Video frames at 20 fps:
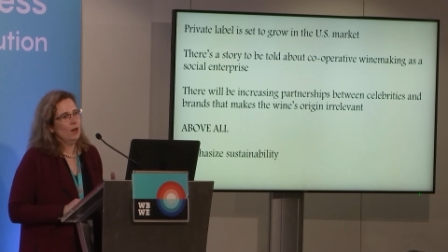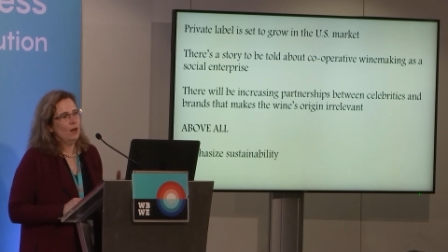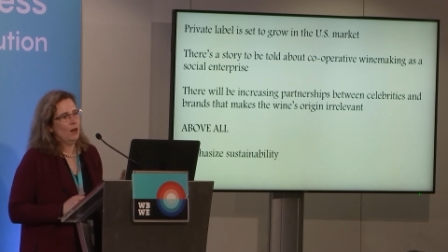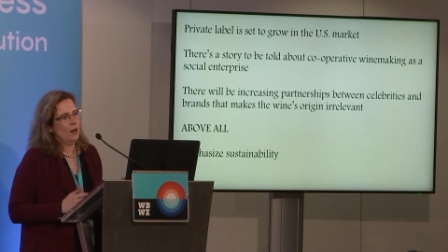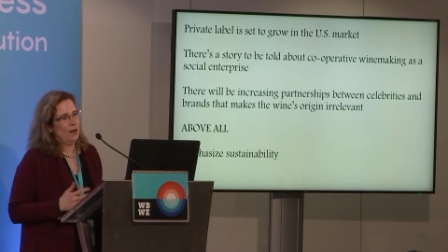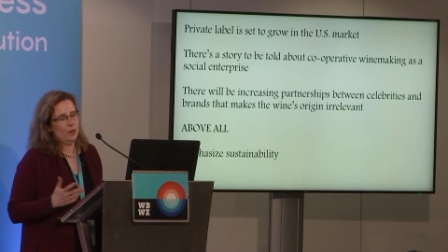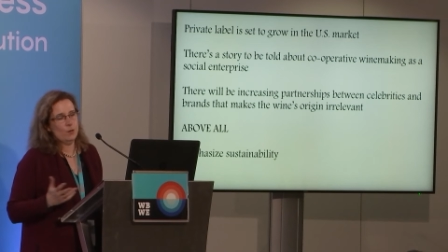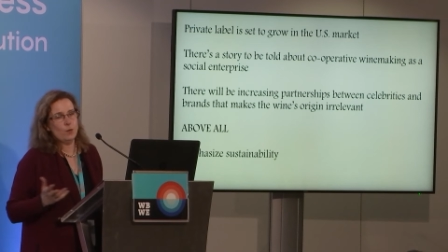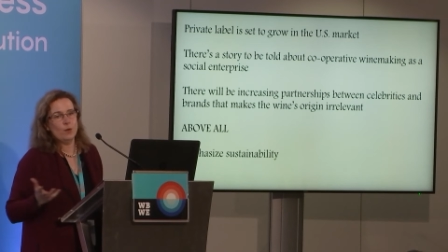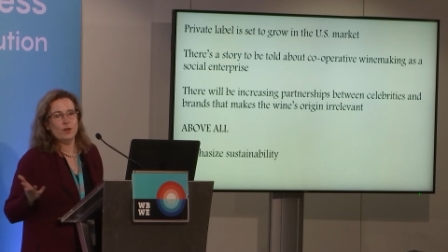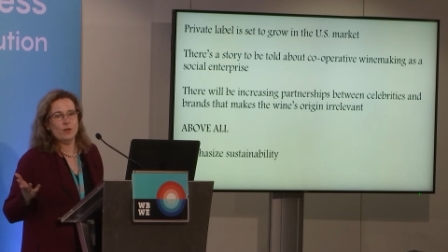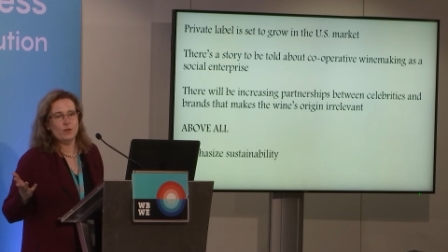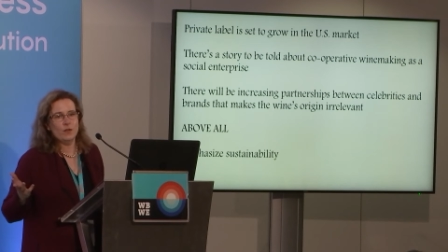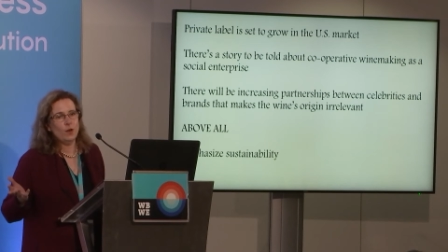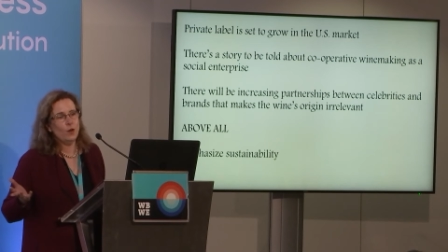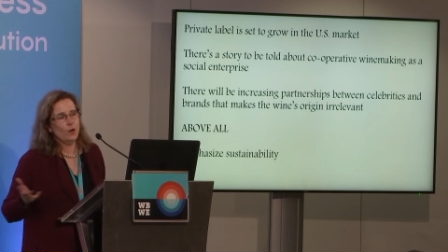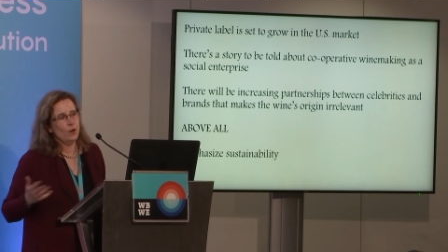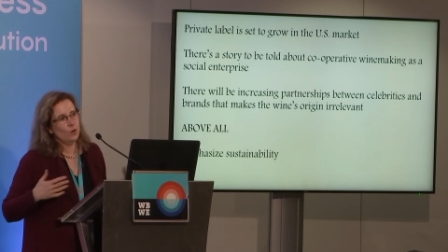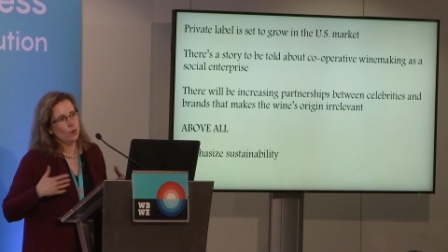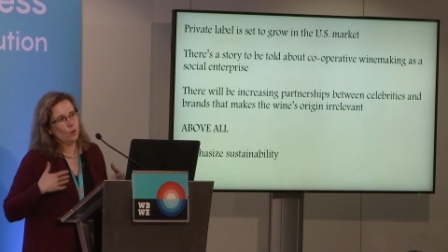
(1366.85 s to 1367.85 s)
as we've
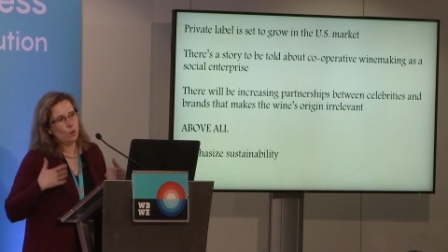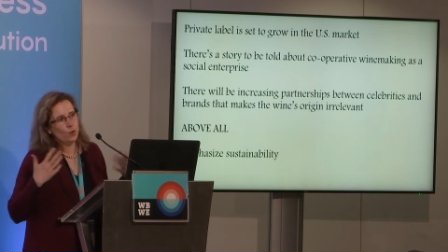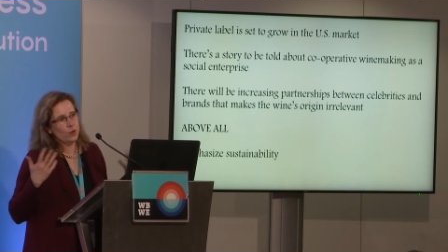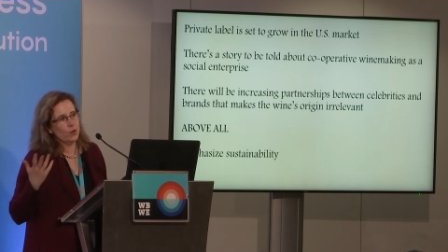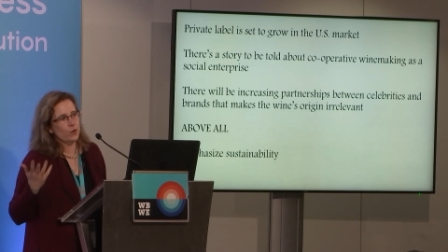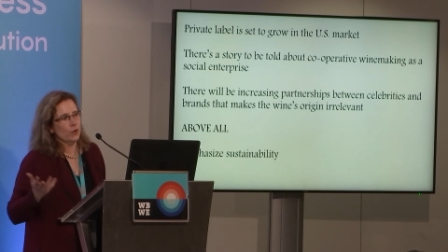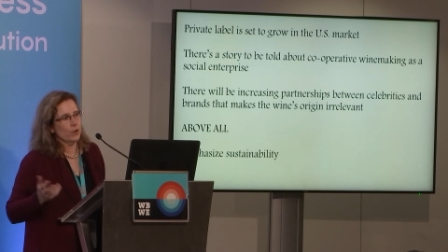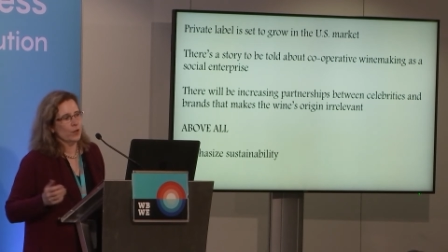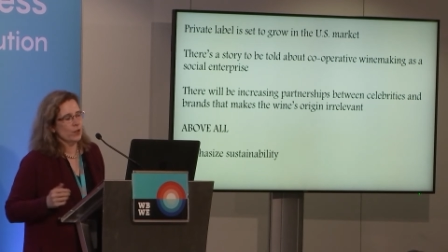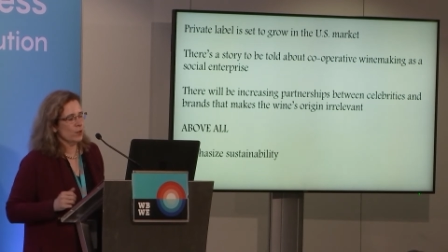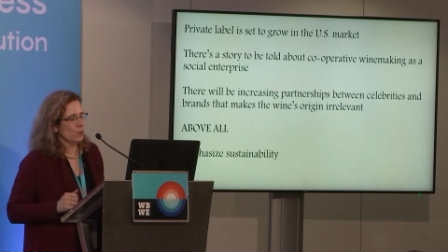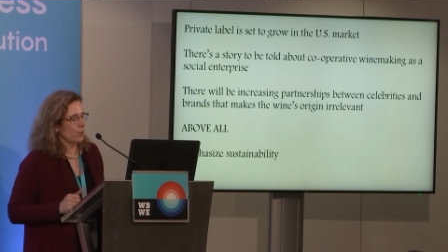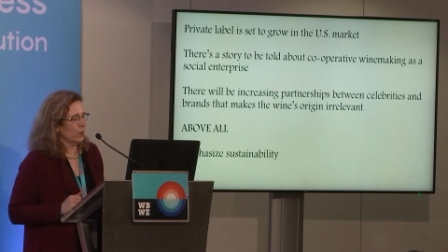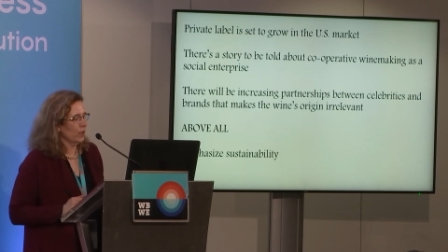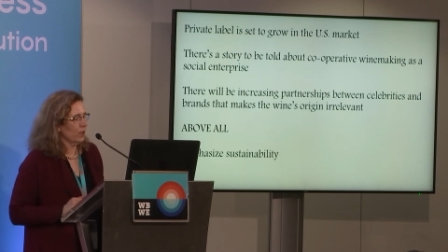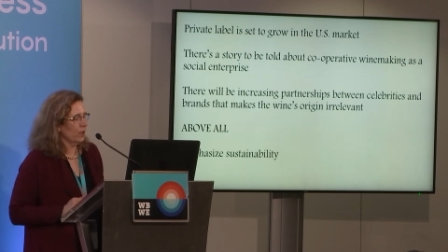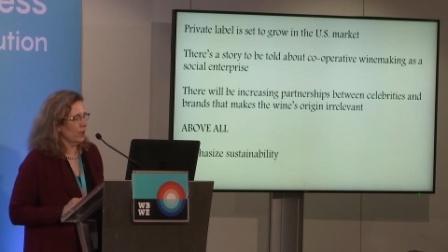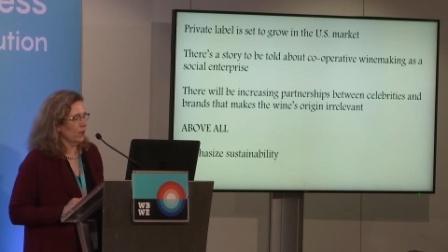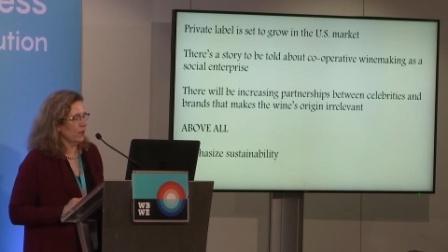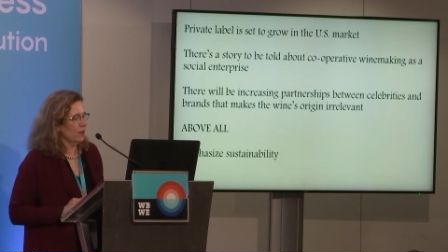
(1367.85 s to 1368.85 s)
heard all through this
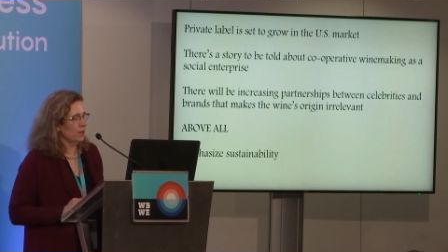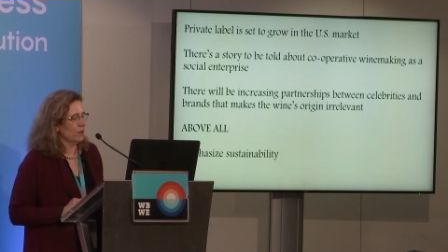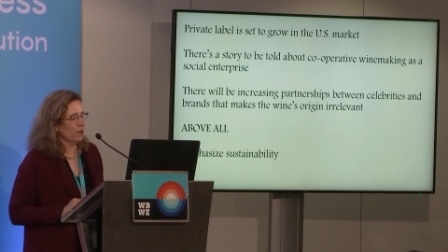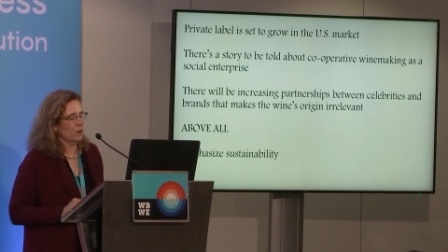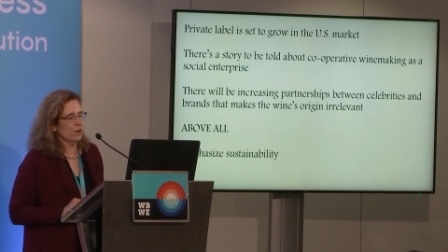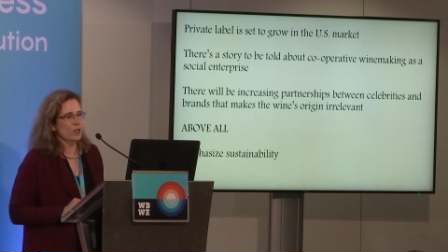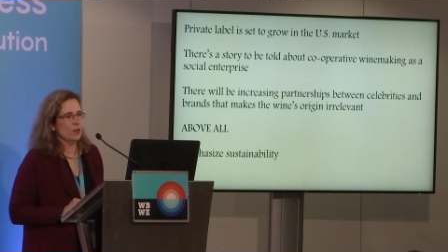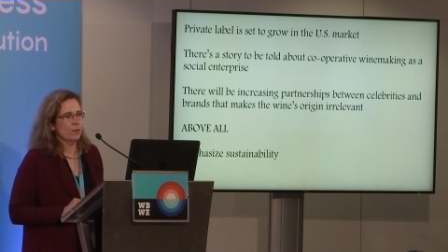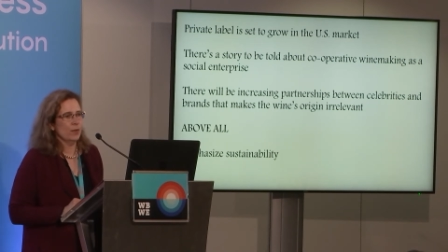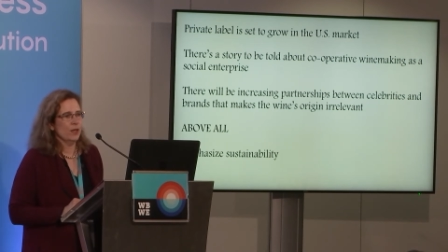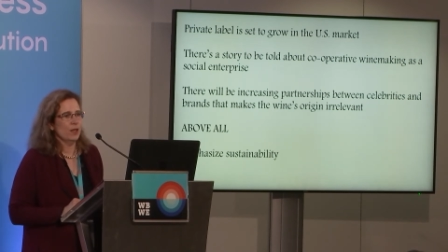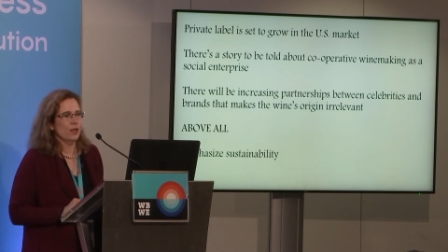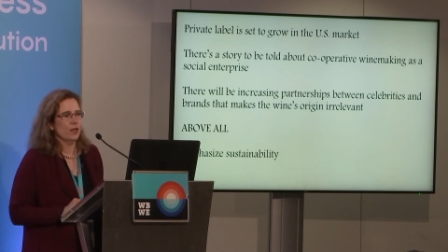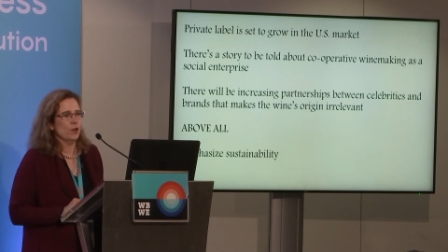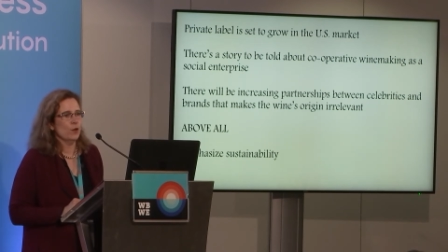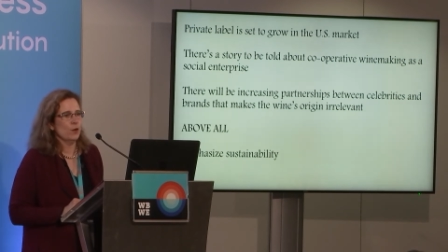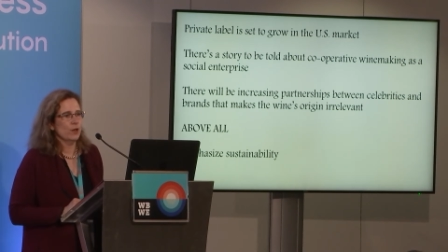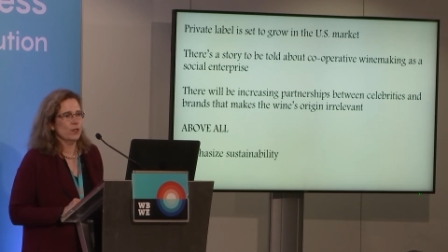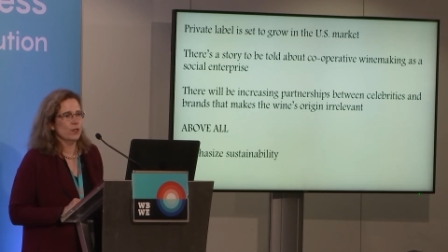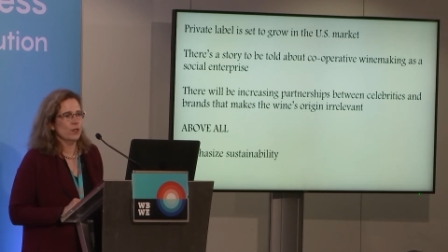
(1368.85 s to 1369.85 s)
week, is going to be
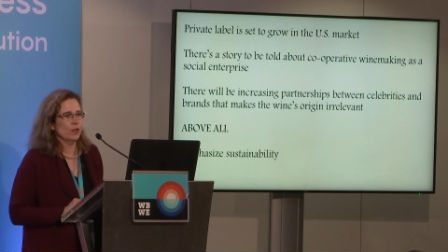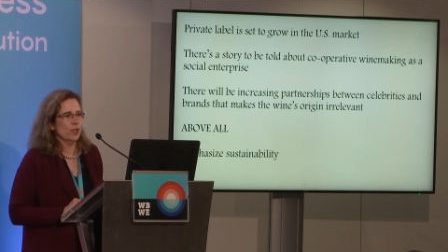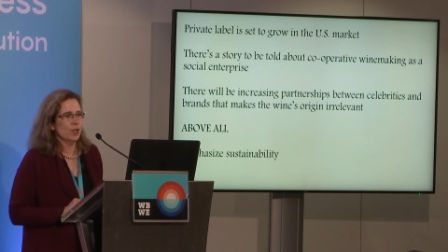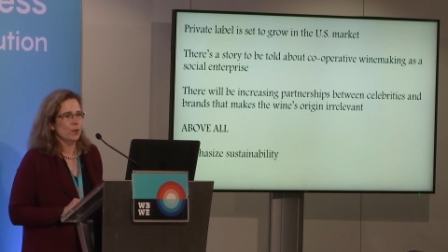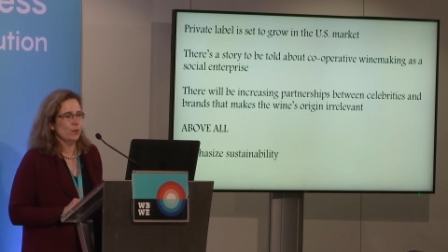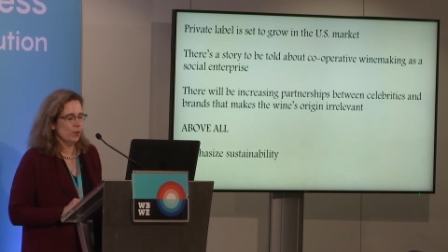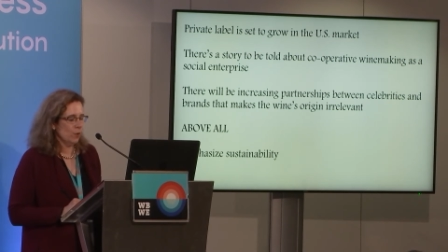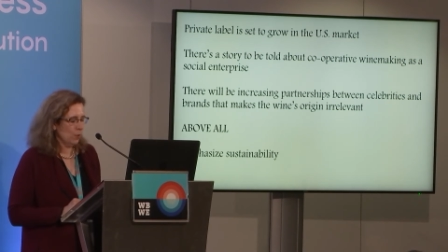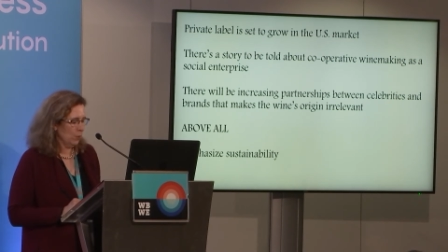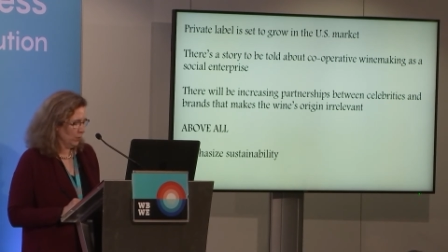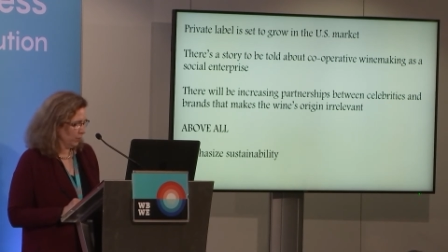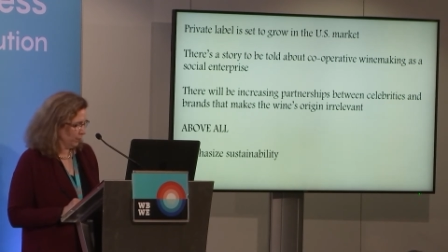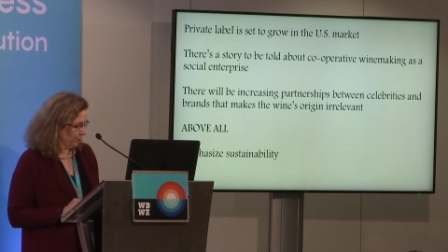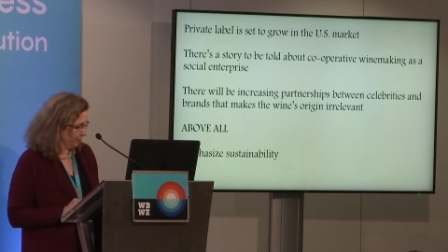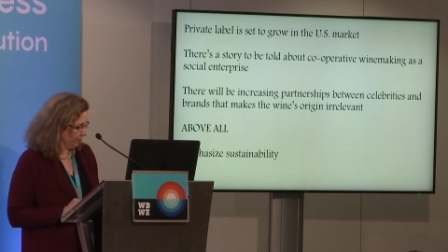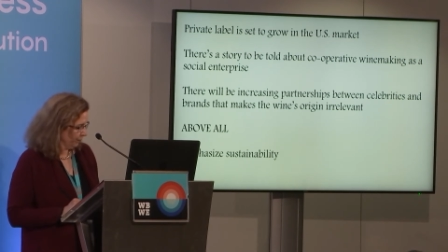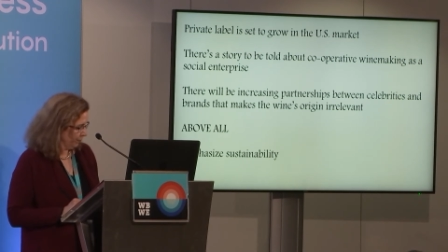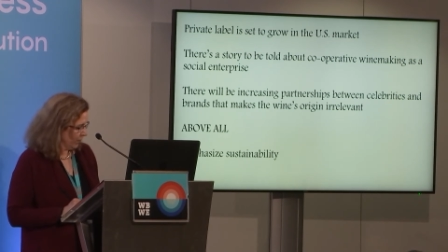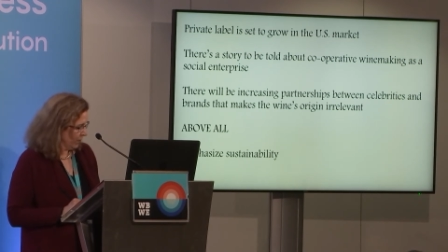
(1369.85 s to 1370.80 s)
increasingly important.